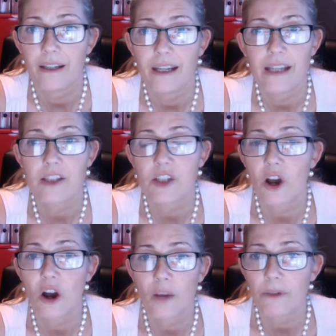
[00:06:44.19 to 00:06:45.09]
It's
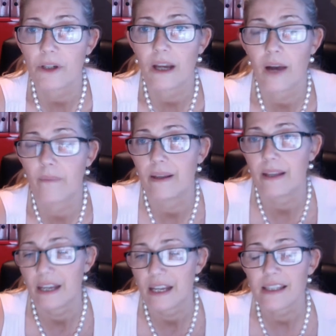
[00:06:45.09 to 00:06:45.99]
time. Um,
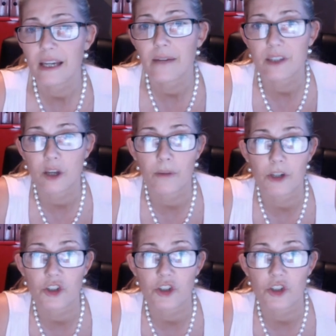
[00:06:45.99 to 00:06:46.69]
it saves so much